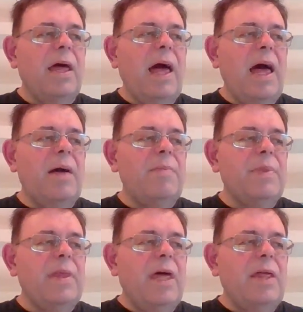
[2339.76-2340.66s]

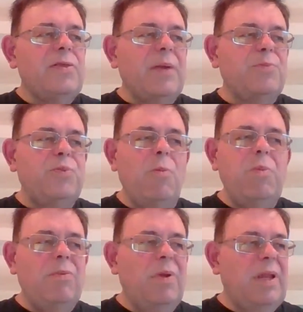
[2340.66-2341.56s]
that
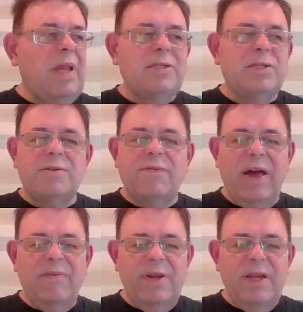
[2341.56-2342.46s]
probably will last
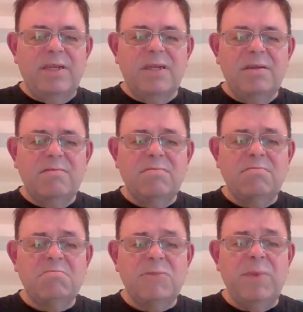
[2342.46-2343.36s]
5 minutes,
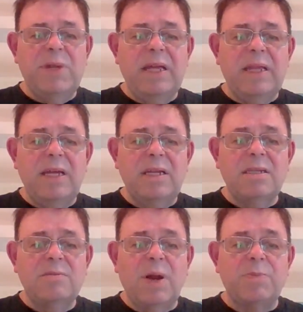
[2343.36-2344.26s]
something like that.
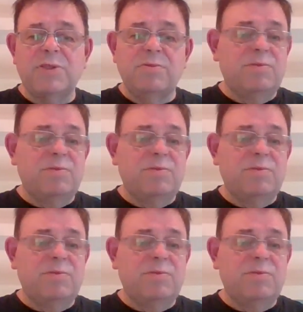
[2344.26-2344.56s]
Perhaps